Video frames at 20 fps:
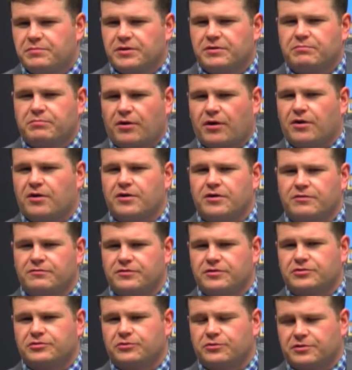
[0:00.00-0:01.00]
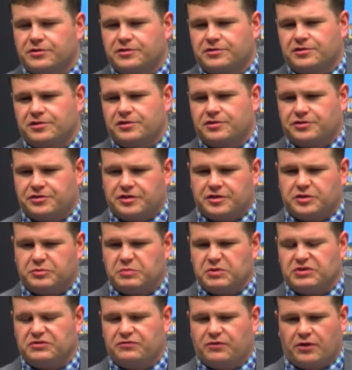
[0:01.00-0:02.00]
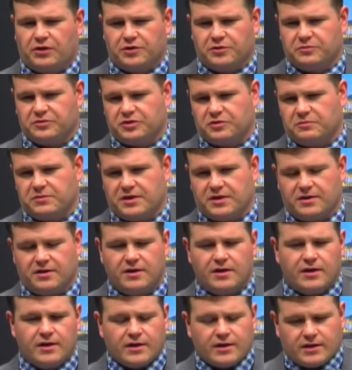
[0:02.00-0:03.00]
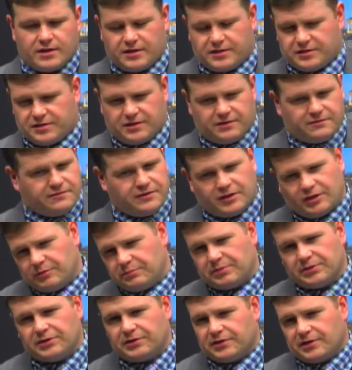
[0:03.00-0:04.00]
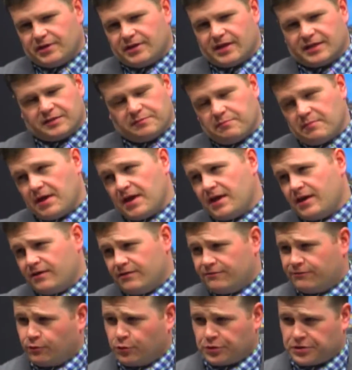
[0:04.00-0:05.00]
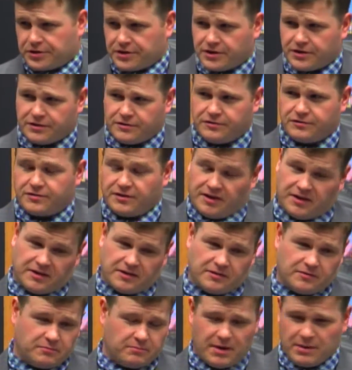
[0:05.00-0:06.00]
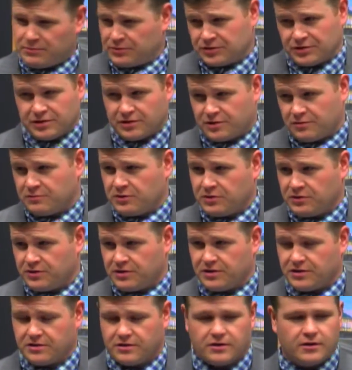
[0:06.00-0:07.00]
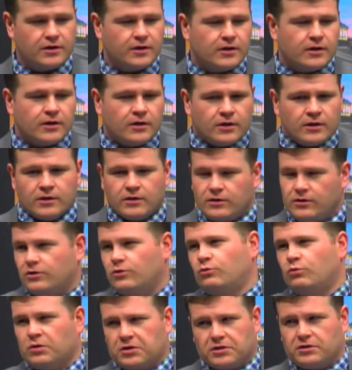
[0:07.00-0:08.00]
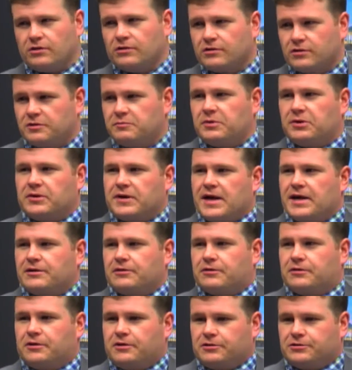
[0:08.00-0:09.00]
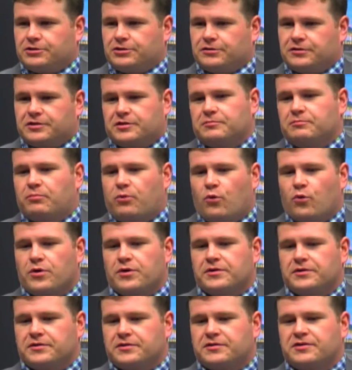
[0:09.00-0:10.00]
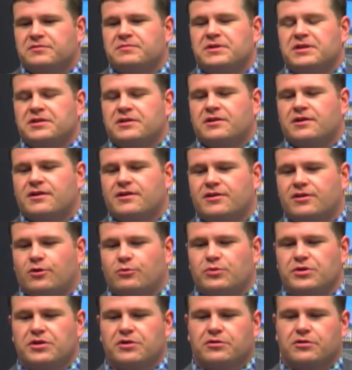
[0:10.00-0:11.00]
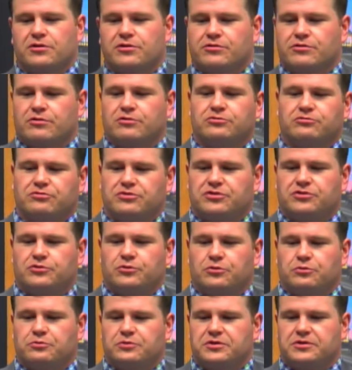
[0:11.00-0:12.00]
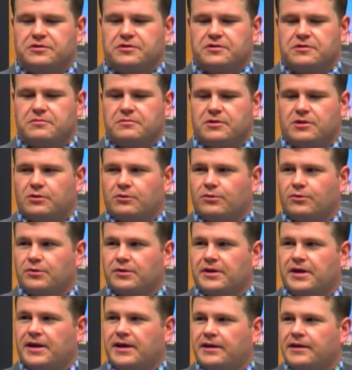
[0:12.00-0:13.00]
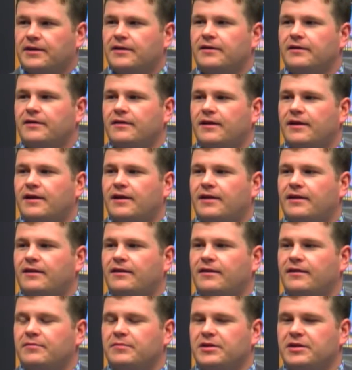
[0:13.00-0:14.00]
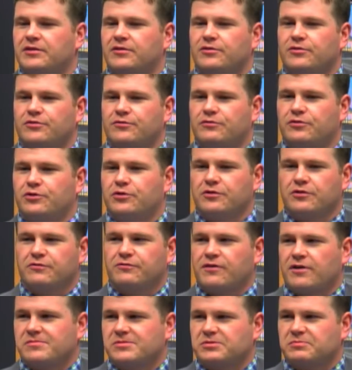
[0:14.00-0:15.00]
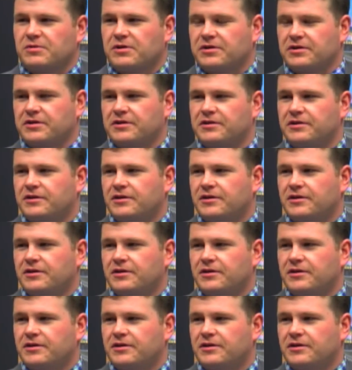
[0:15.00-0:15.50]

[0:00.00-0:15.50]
big part of this organization that speaks volumes to me, is the availability that's made for kids and members of the community who want to learn about agriculture, its importance. I mean, you know, we go to the grocery store and we see, you know, organic. And I mean, if you go to the farmer's market,